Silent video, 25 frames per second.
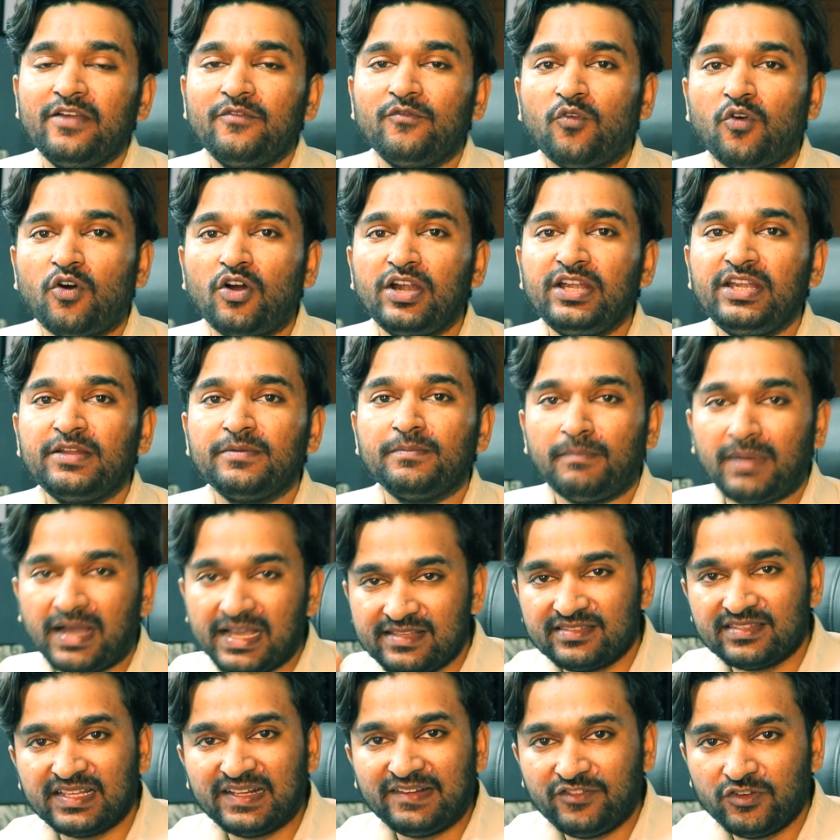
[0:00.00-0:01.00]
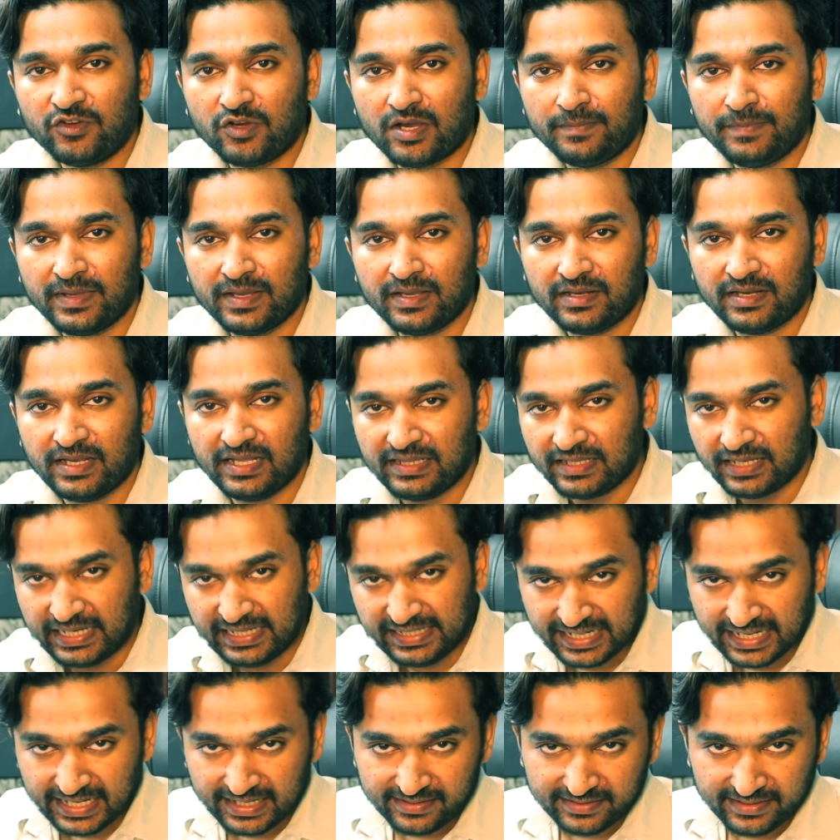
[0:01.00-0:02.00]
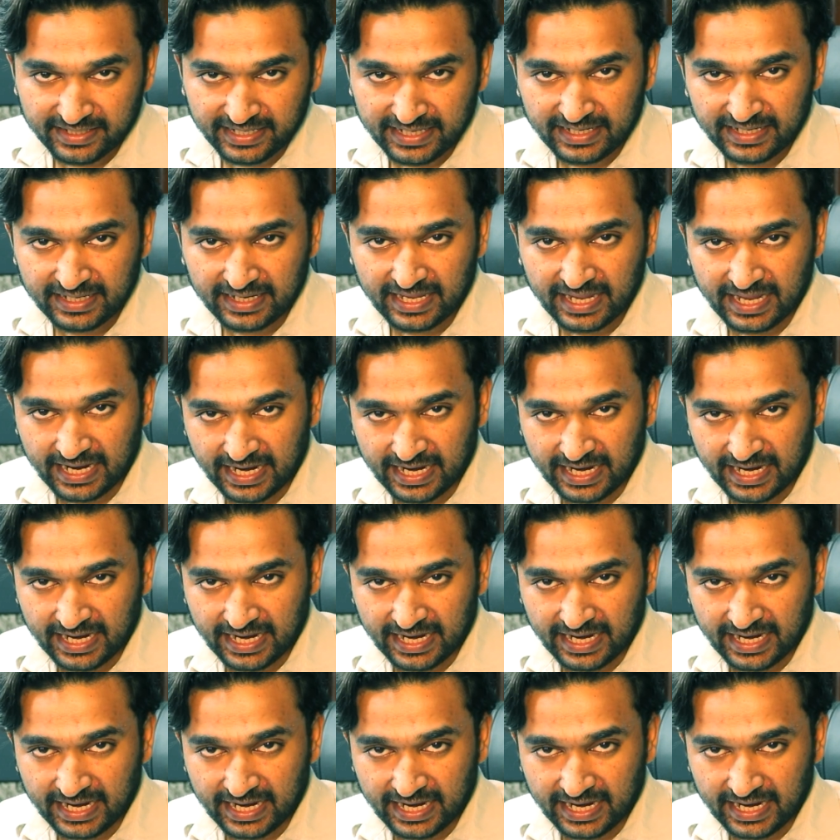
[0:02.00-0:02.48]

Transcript: want myself to appear in the entire screen.